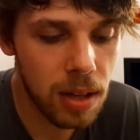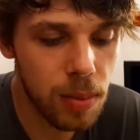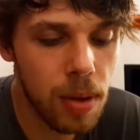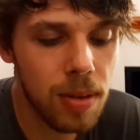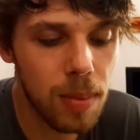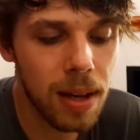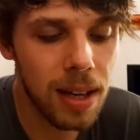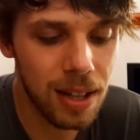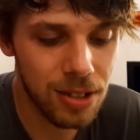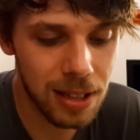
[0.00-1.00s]
suppose it might
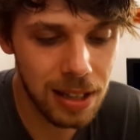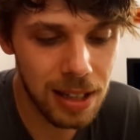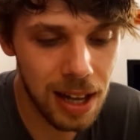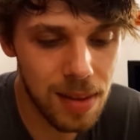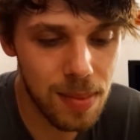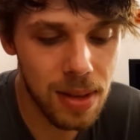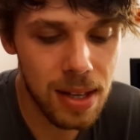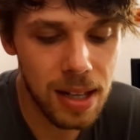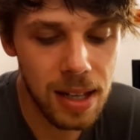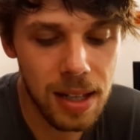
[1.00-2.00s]
actually
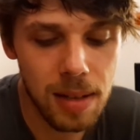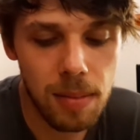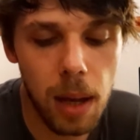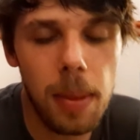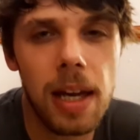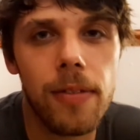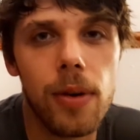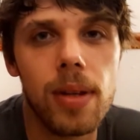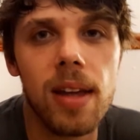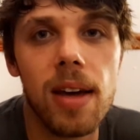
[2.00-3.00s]
maybe give
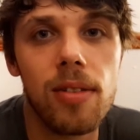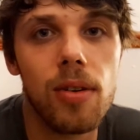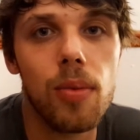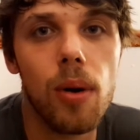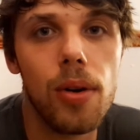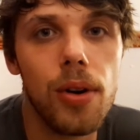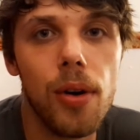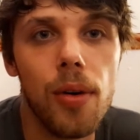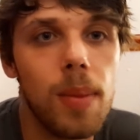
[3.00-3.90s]
you a taste of what you're